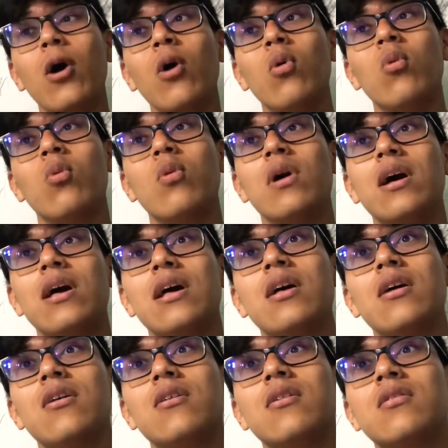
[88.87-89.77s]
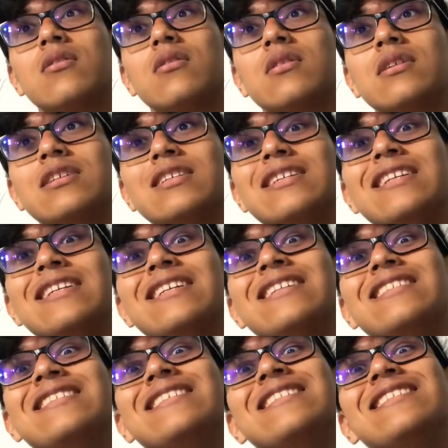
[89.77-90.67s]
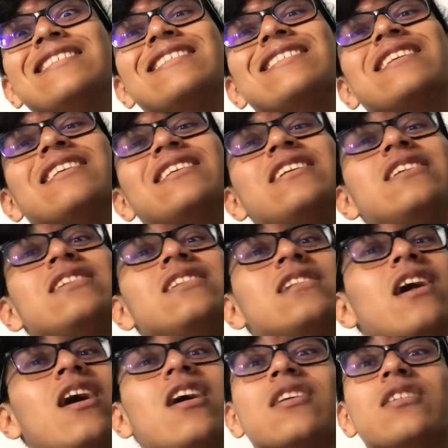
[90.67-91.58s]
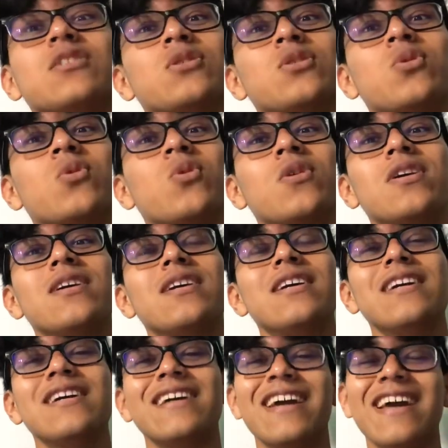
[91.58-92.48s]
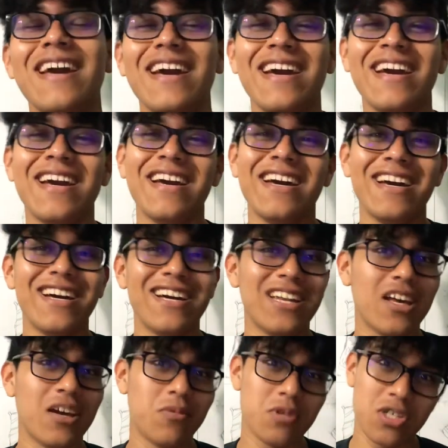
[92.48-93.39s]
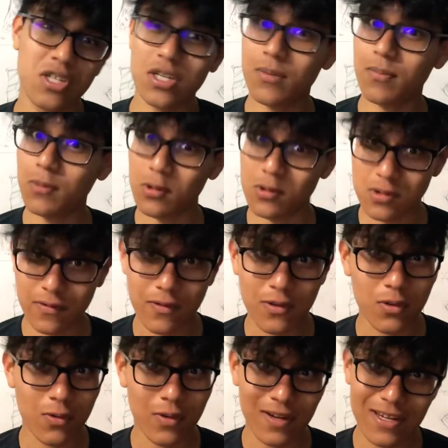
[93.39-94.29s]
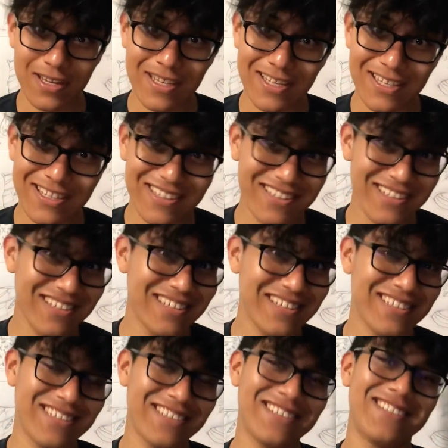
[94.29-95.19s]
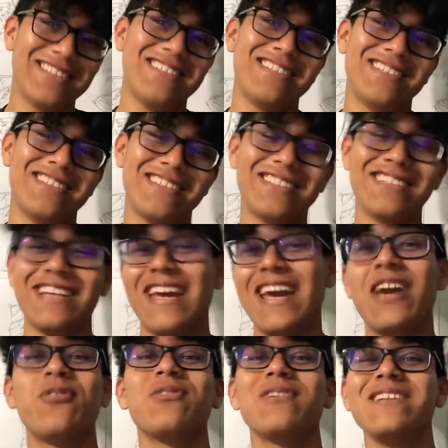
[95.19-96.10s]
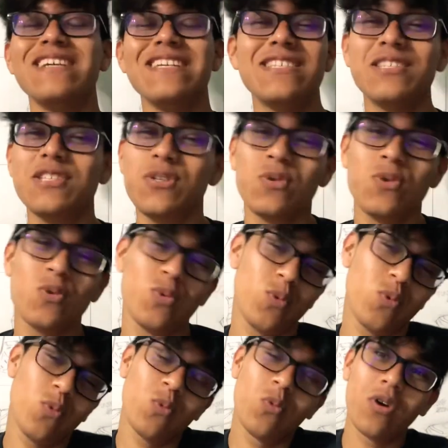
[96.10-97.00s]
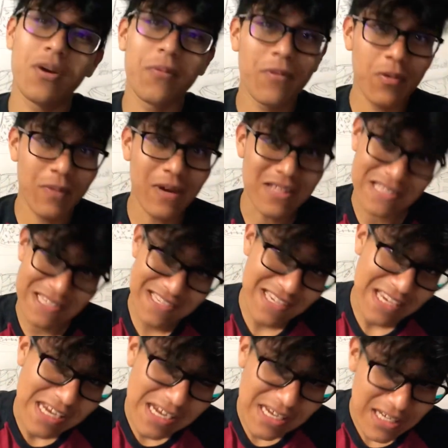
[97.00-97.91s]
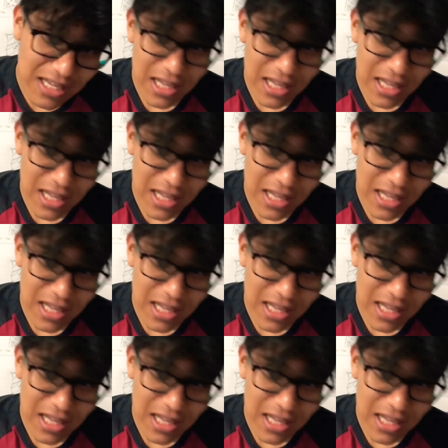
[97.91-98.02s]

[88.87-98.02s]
Well, it's a long story, and I'm sure most of you already can relate to what I'm about to say.